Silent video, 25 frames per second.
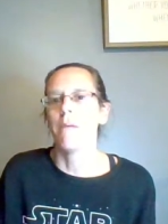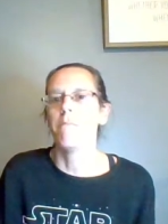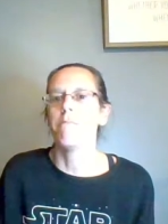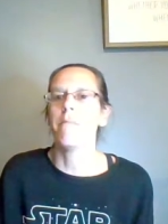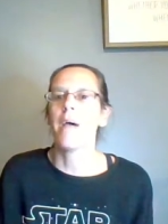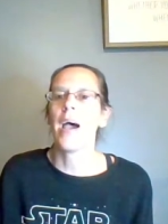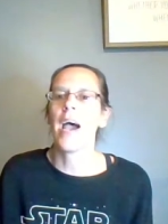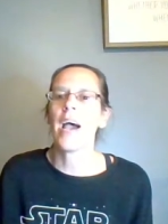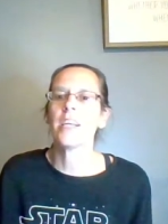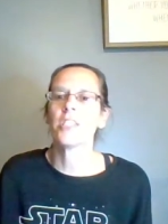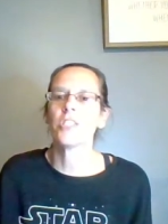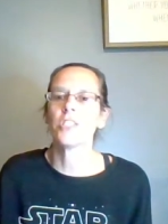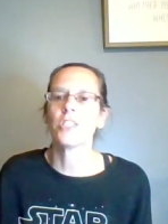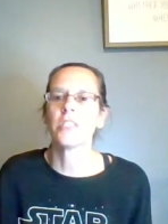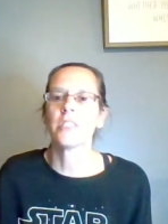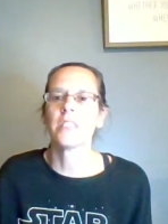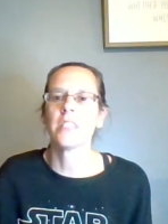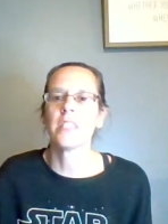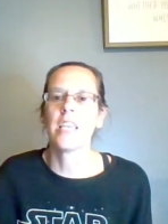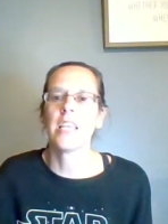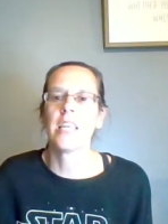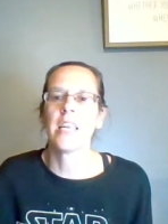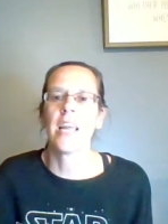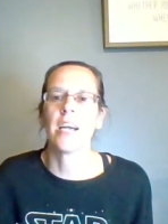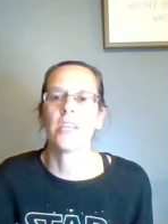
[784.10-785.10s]
Imagine
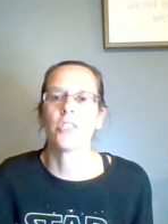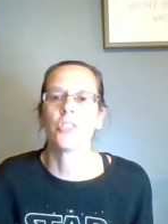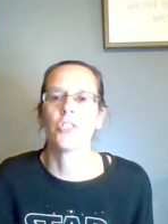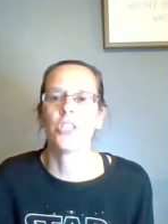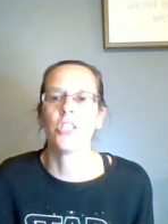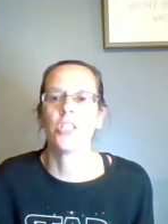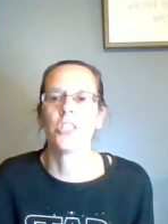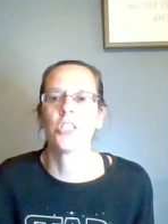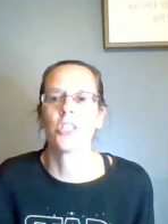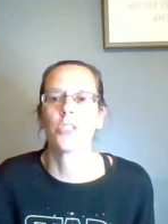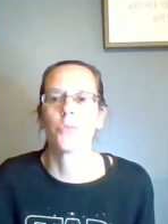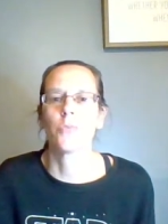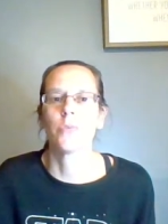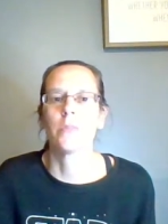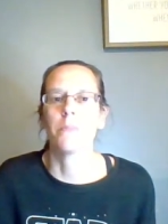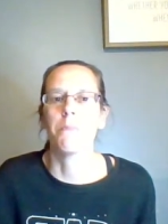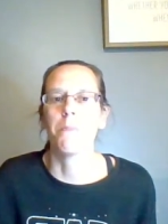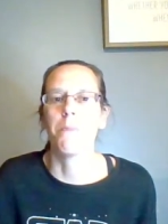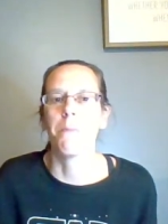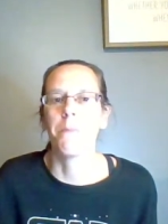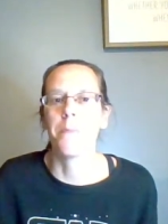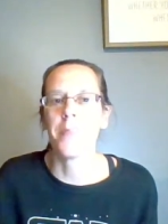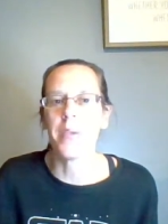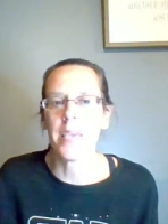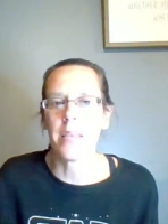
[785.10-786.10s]
seeing how Jesus was
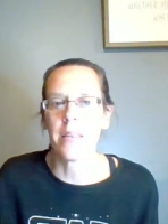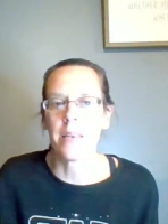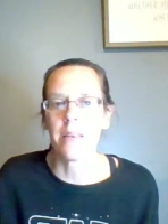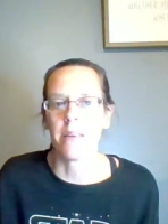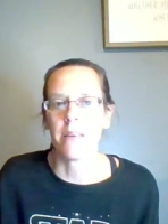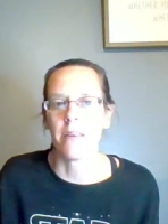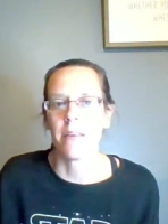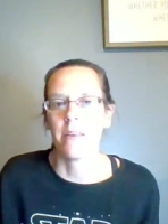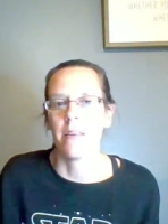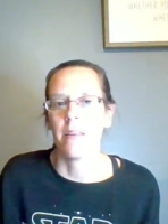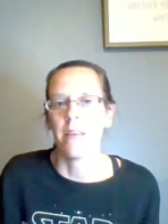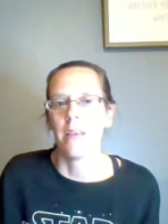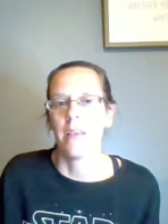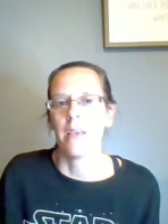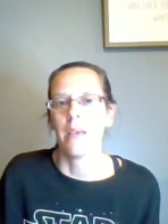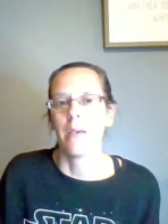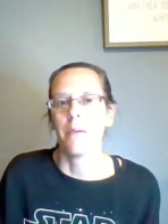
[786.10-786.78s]
beaten,